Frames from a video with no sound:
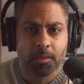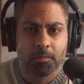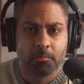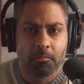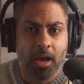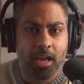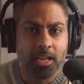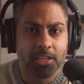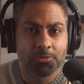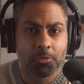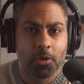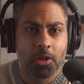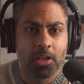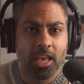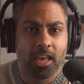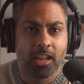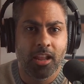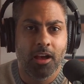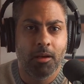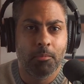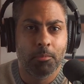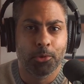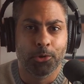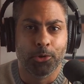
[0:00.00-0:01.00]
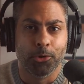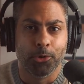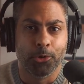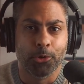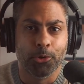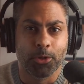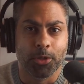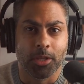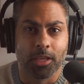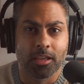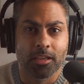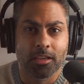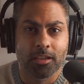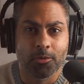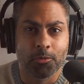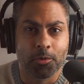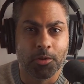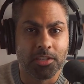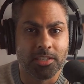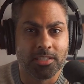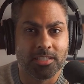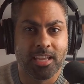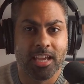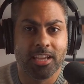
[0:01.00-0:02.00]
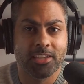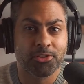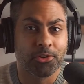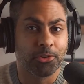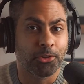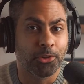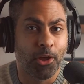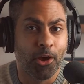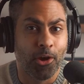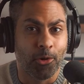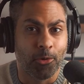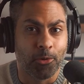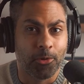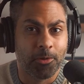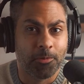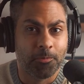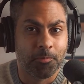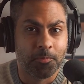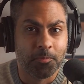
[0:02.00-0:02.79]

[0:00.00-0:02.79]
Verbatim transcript: Might as well get humbled early when the stakes are low.